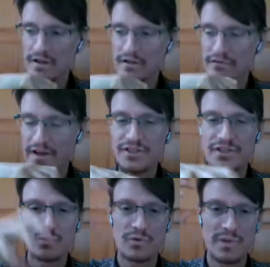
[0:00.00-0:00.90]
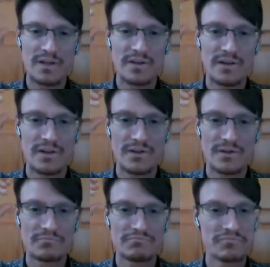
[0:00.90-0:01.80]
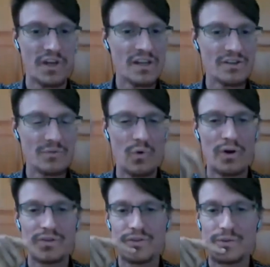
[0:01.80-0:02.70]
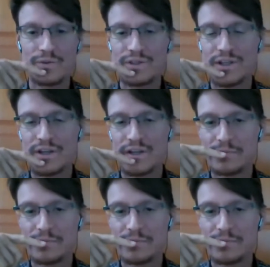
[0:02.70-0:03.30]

invasion would be the kingdom word, so to say.